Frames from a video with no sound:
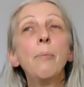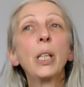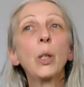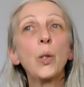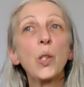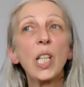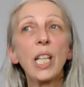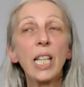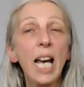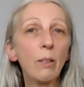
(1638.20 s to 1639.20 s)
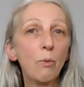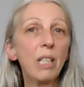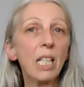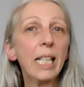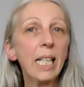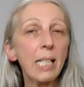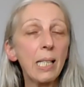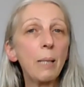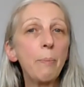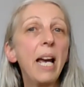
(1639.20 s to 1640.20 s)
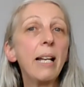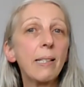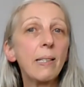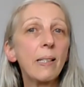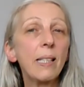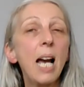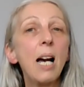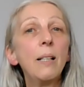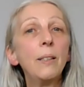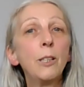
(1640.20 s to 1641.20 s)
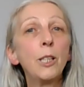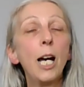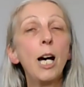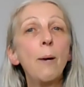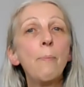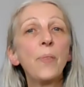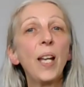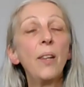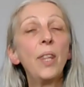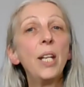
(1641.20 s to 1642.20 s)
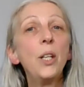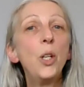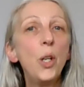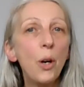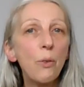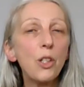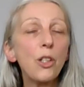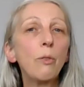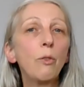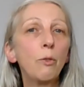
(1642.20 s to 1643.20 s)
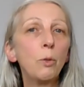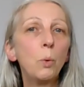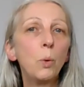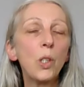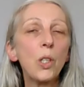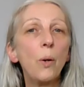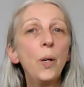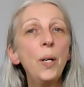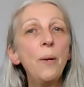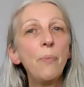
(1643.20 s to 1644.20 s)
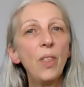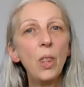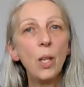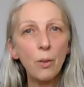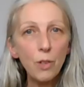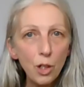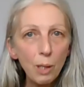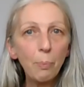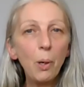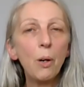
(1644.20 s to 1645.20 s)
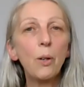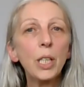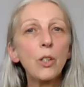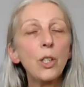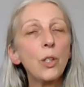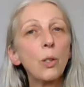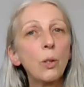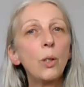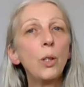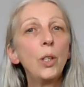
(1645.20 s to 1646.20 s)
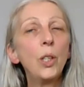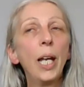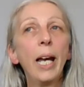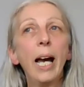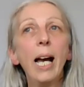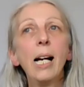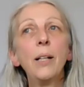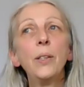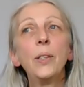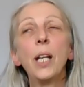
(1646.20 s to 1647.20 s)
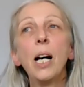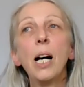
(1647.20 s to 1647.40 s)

because that really is the best. And then nourishing food. So nourishing porridge is good, and